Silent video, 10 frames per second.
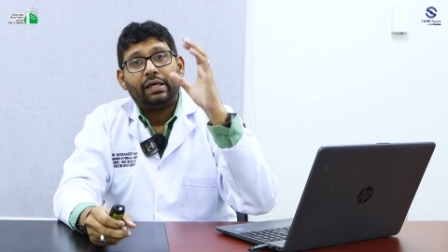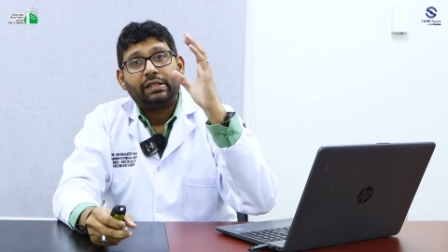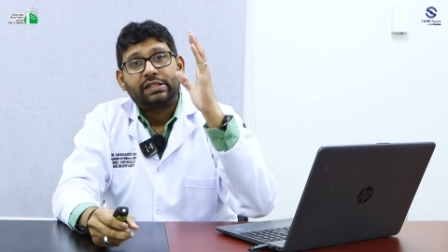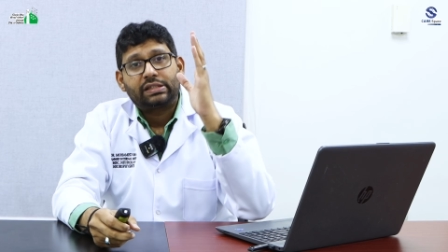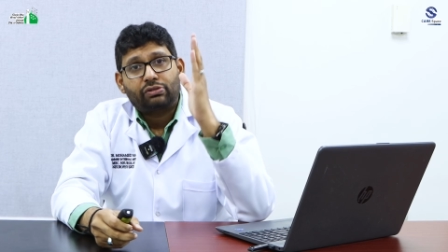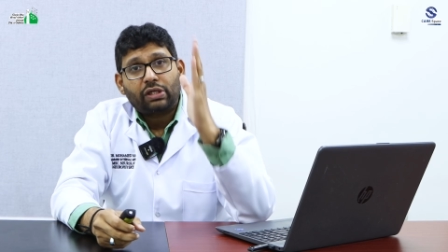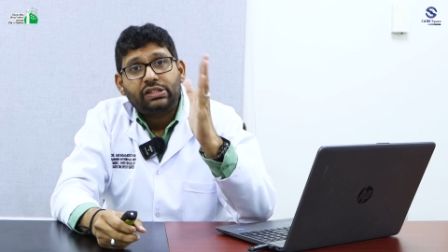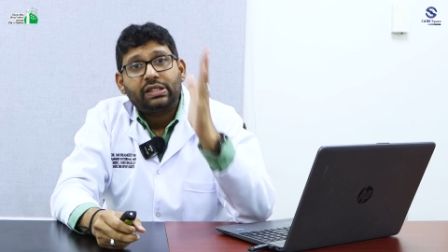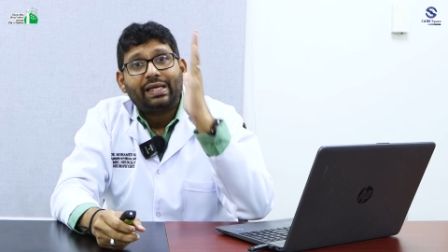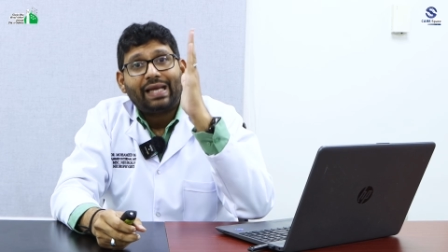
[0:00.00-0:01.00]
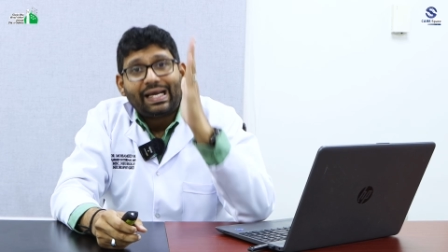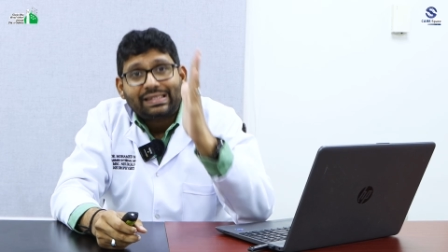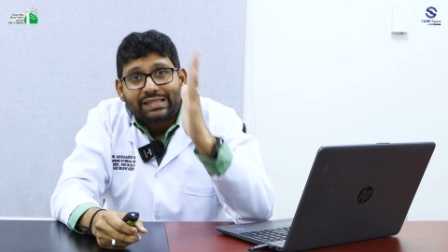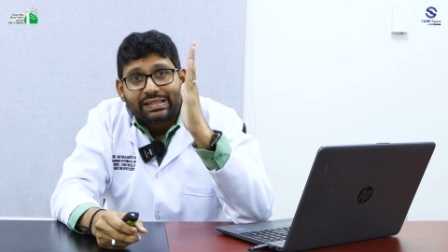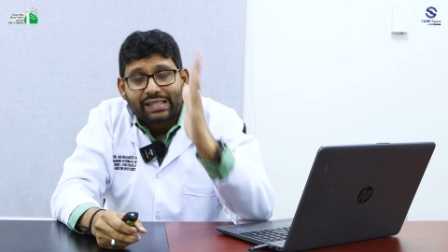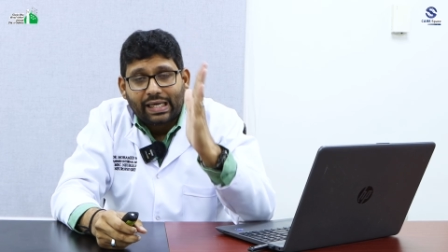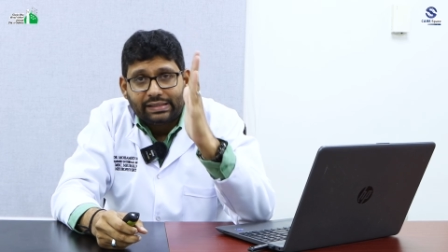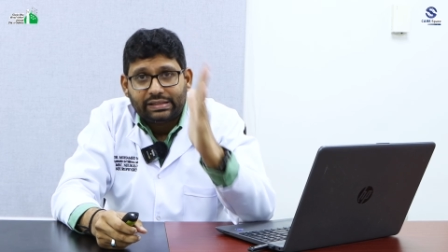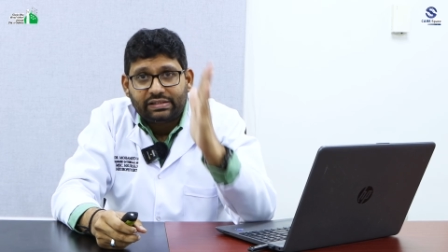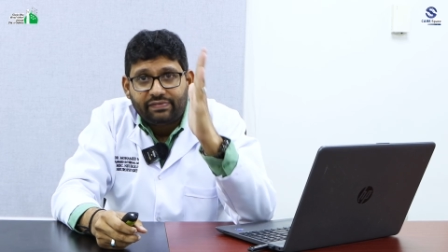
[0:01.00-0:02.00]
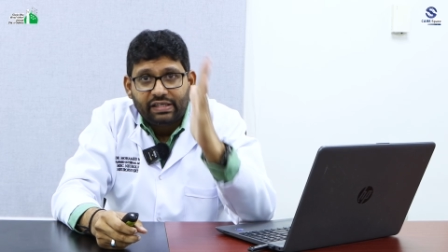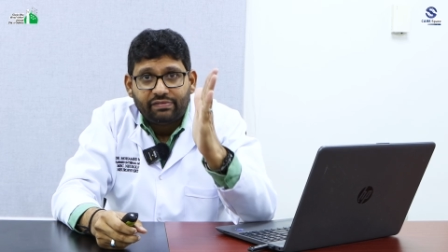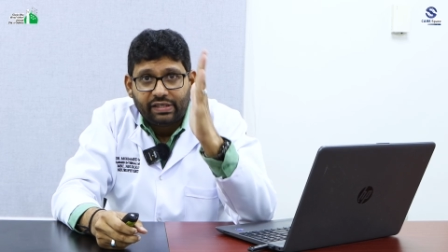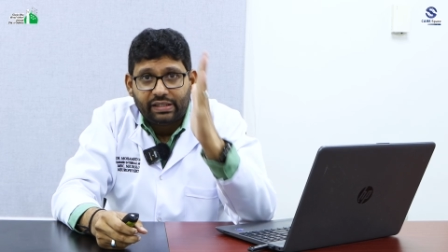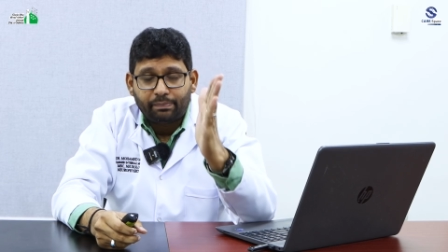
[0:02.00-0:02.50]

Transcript: Structured exercise is very, very